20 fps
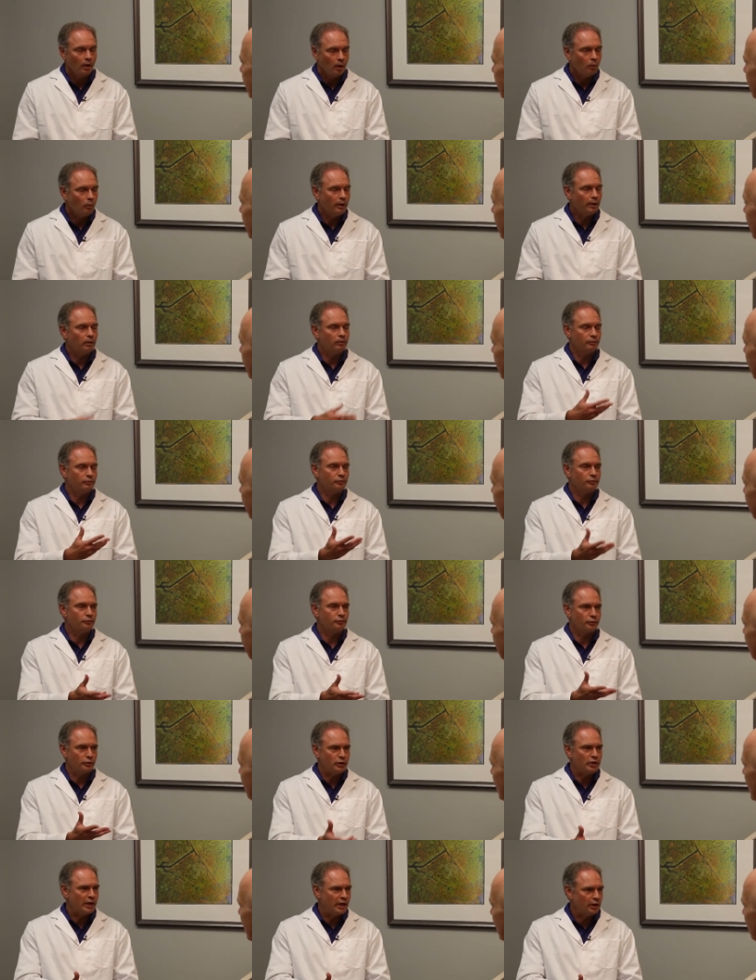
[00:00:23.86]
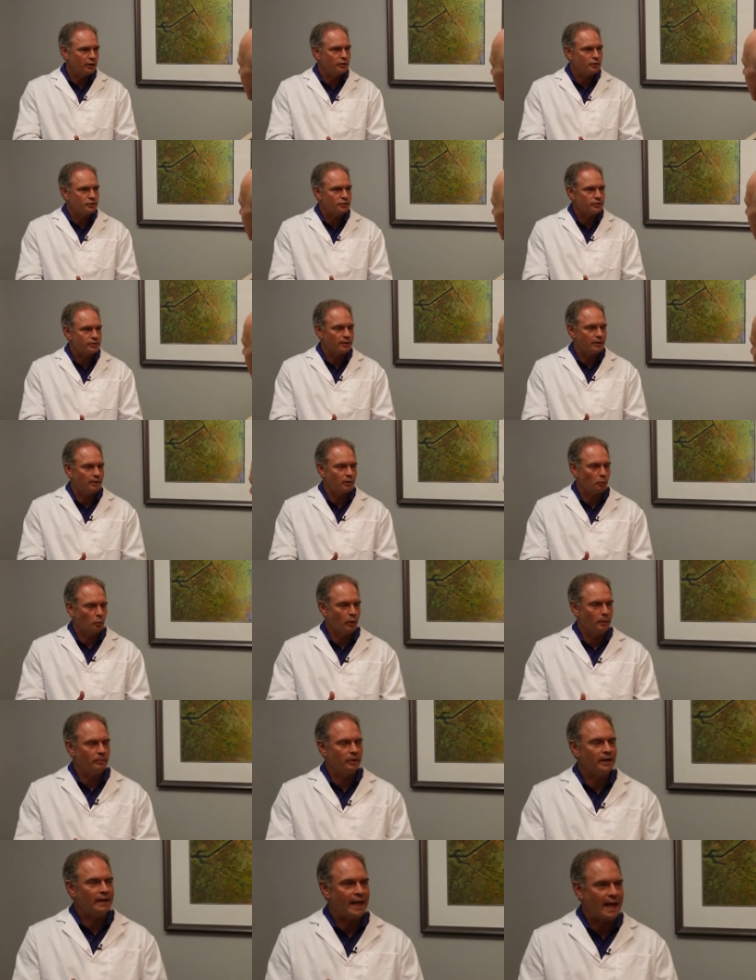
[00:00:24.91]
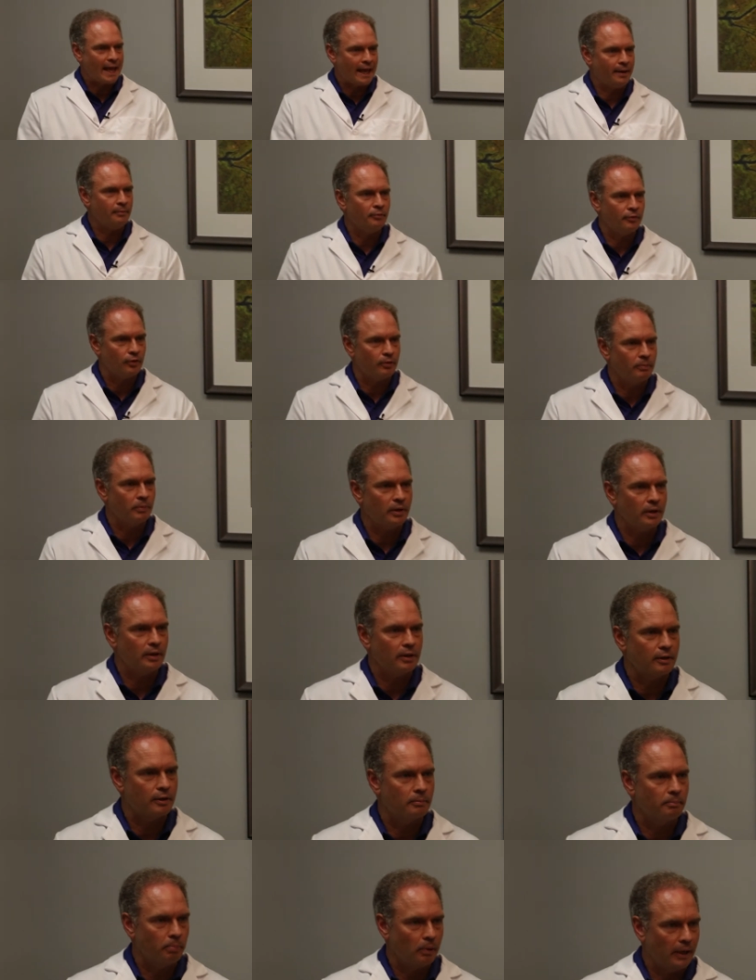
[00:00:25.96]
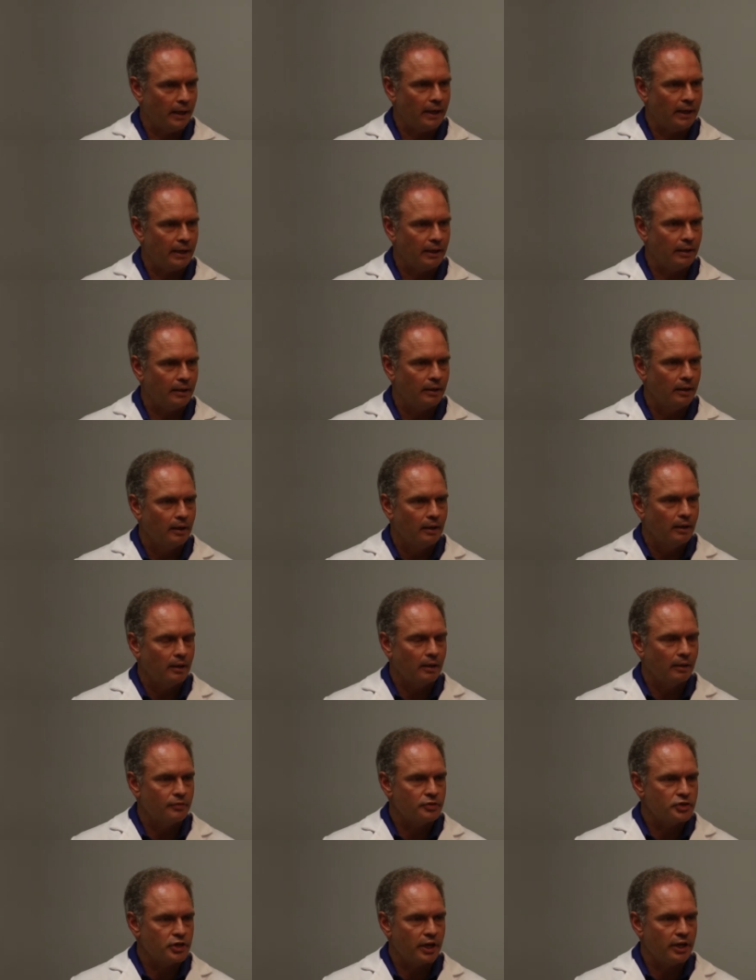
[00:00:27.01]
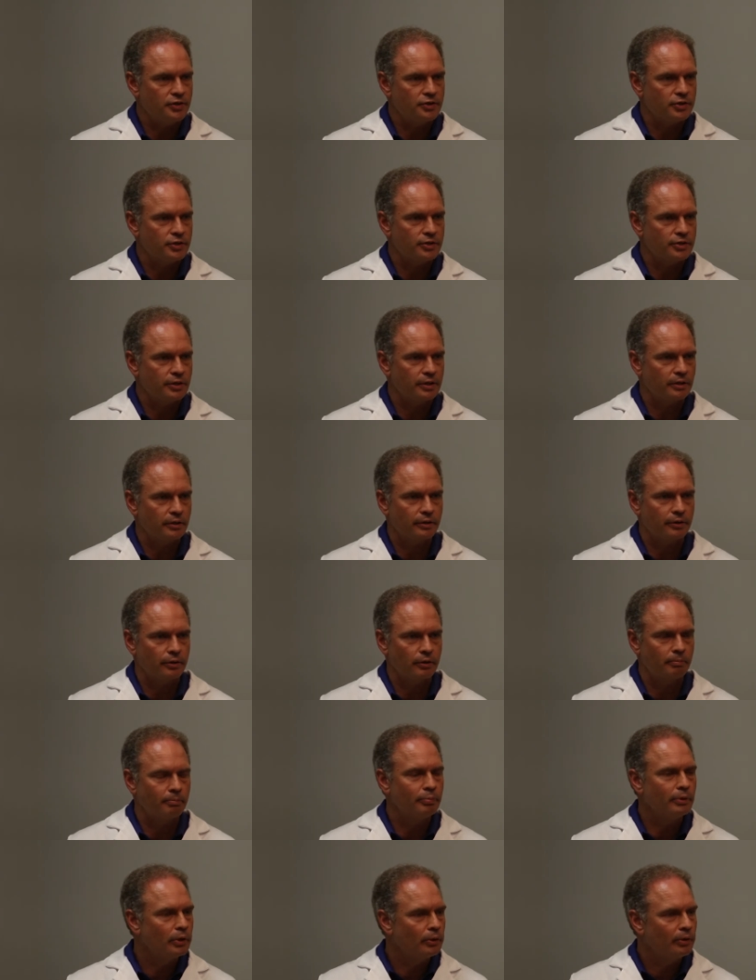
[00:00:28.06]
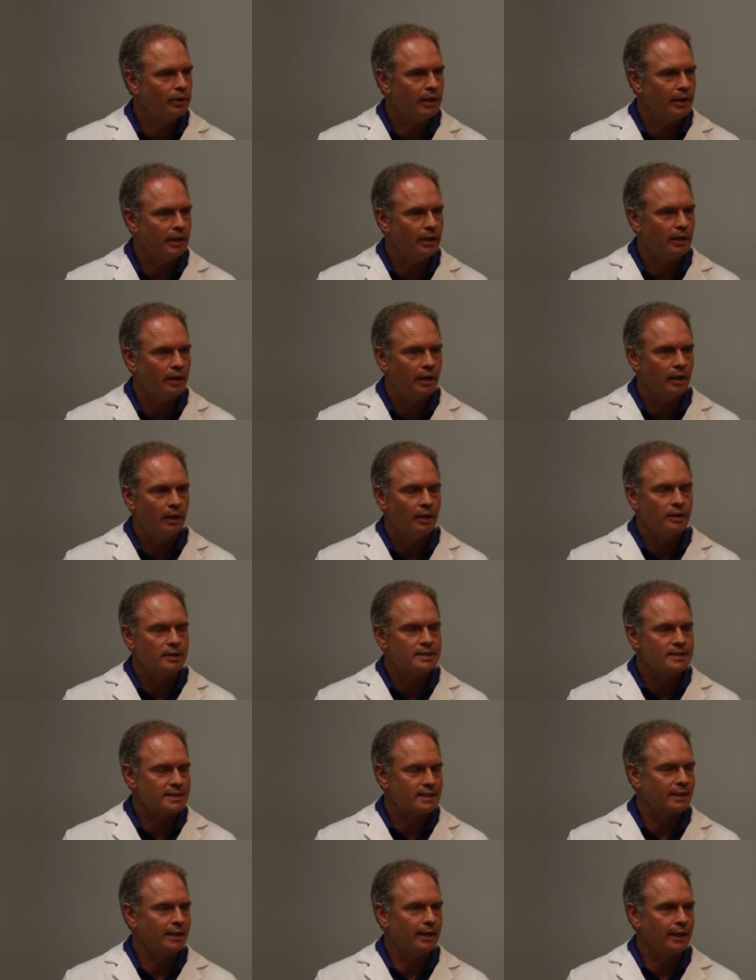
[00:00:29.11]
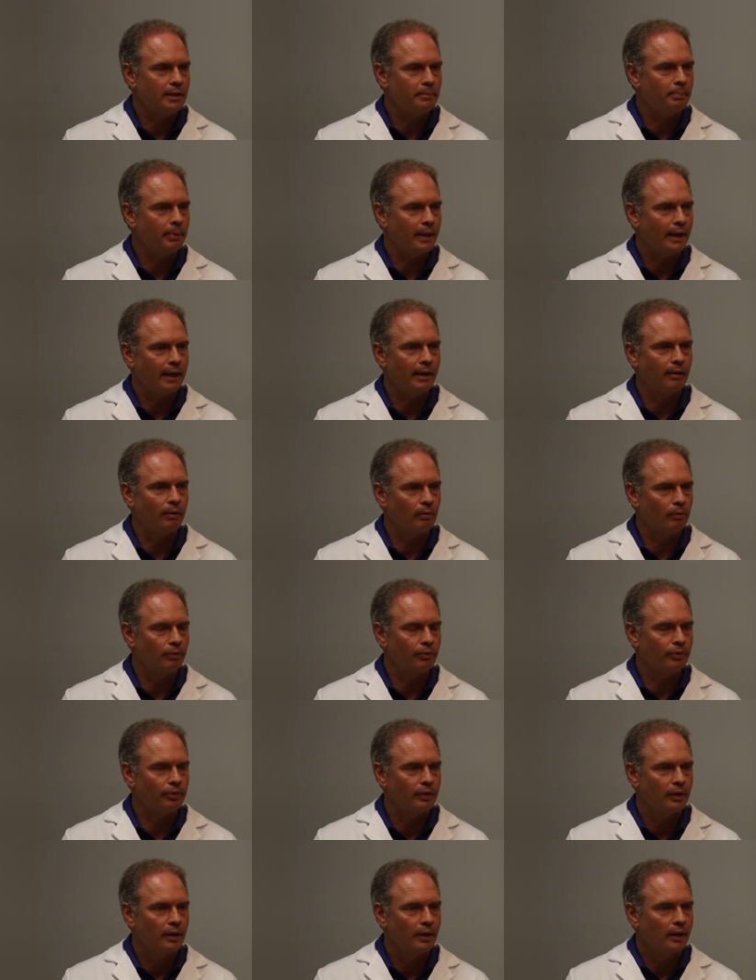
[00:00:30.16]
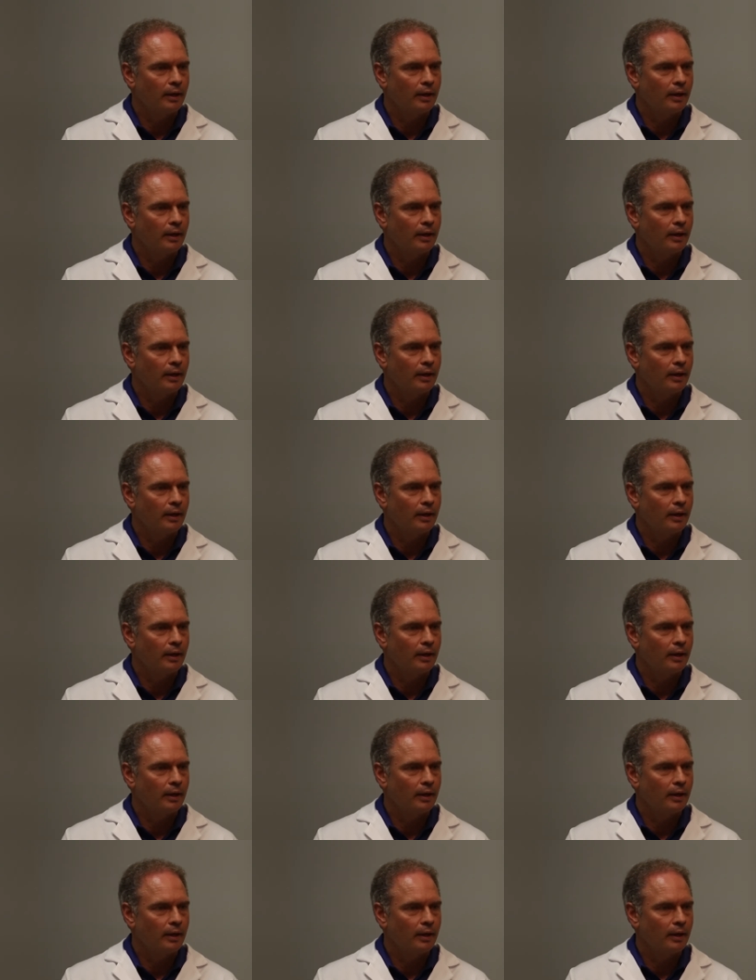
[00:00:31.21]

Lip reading: Well, for years, women came to me complaining of changes in their beauty, sleep, health.